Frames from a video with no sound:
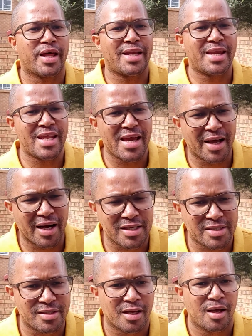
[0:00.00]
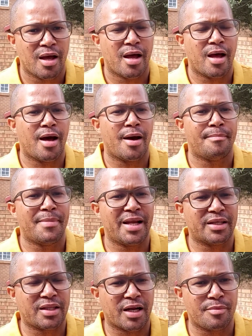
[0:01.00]
nearest
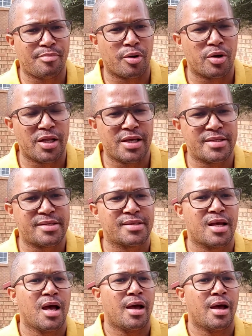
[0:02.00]
military police,